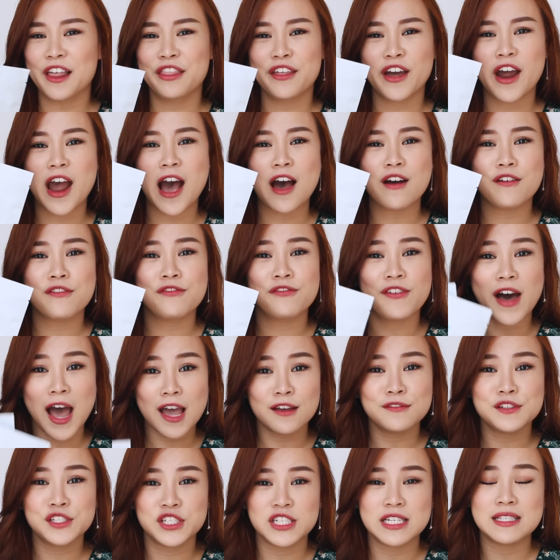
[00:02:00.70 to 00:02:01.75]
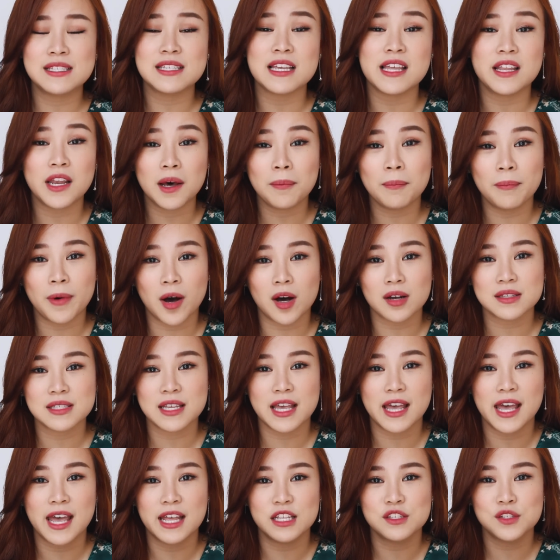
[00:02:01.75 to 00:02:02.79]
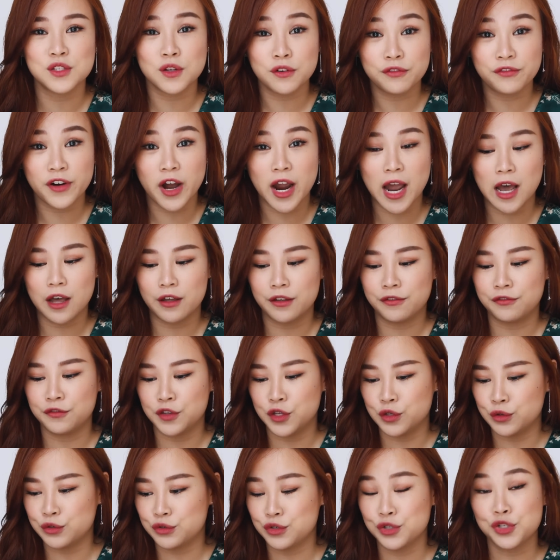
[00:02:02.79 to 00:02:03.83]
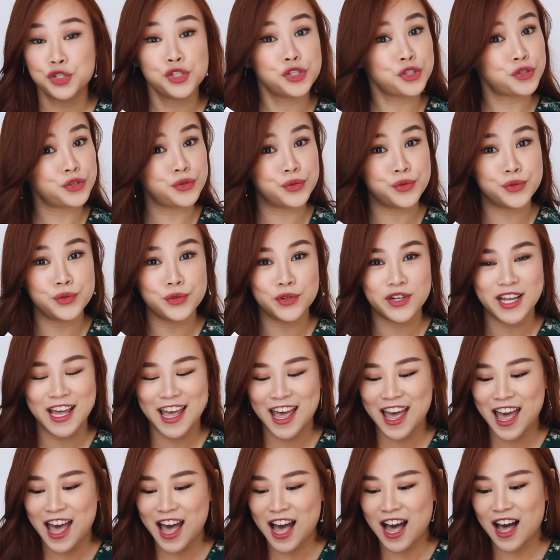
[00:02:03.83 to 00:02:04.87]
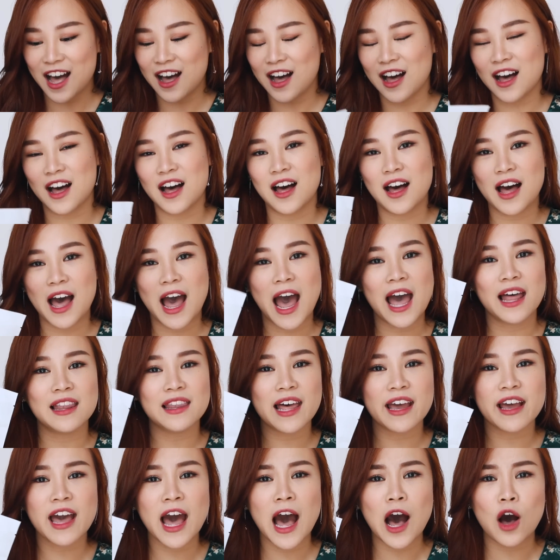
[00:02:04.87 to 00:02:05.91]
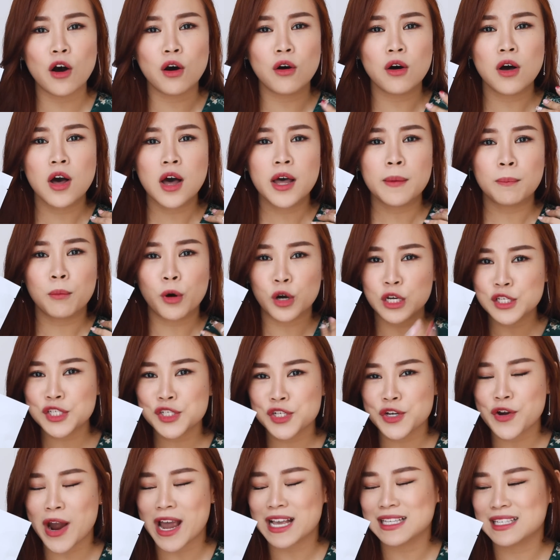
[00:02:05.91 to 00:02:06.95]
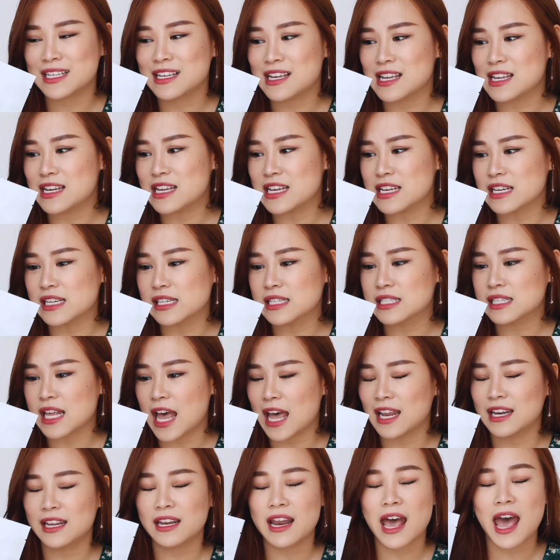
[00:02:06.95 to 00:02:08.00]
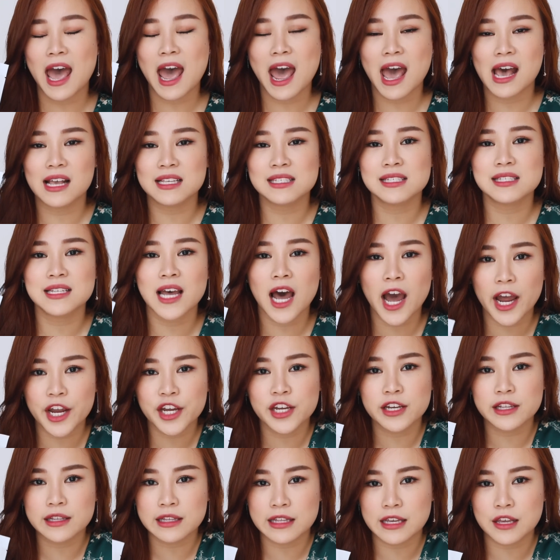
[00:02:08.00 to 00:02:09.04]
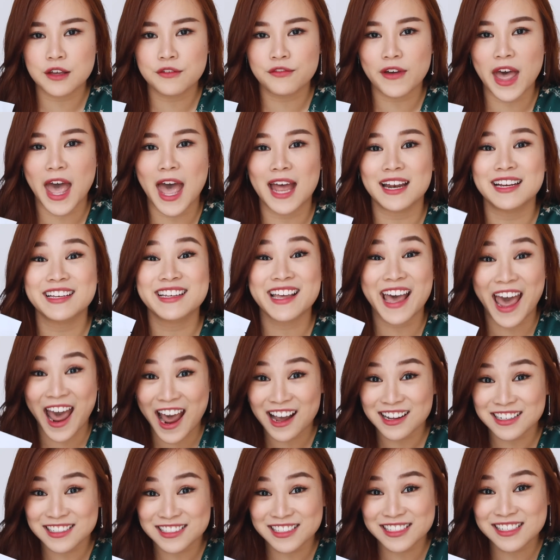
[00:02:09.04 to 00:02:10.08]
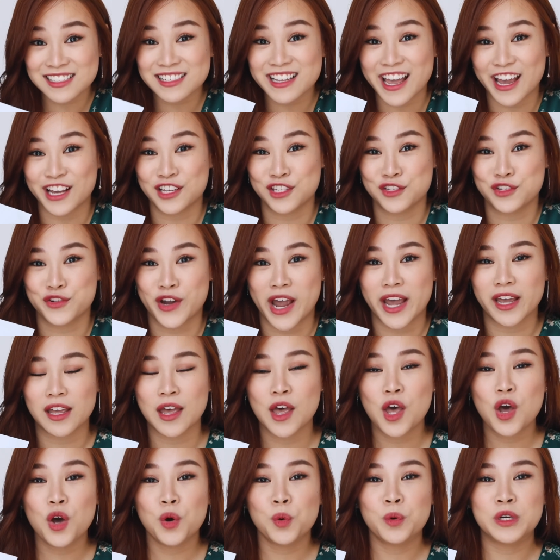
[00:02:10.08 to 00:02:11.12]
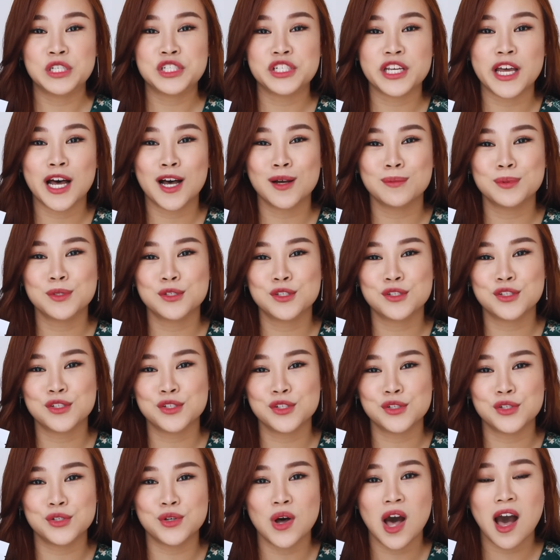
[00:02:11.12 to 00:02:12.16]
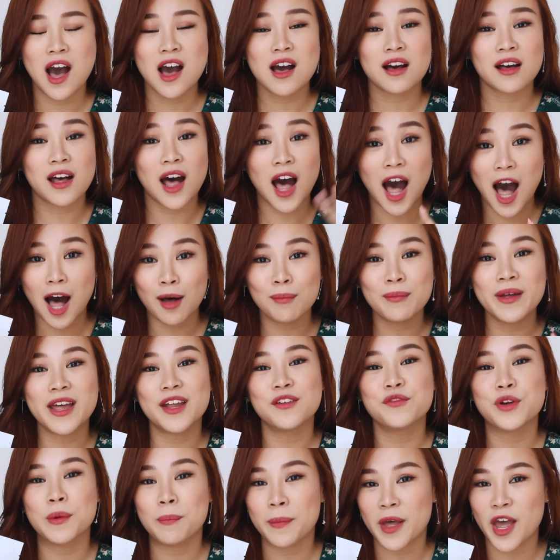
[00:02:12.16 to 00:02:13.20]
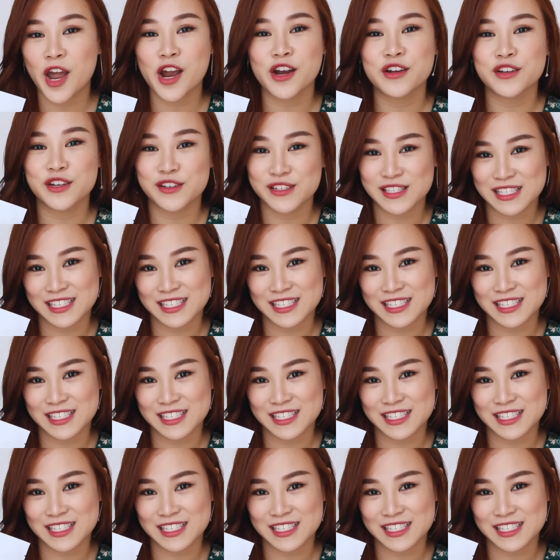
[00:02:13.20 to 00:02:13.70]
There are 5 sheets in a box, and so far I've used 2. I like how moisturizing it is, and it has tiger leaf and cactus extract, which helps to calm and repair your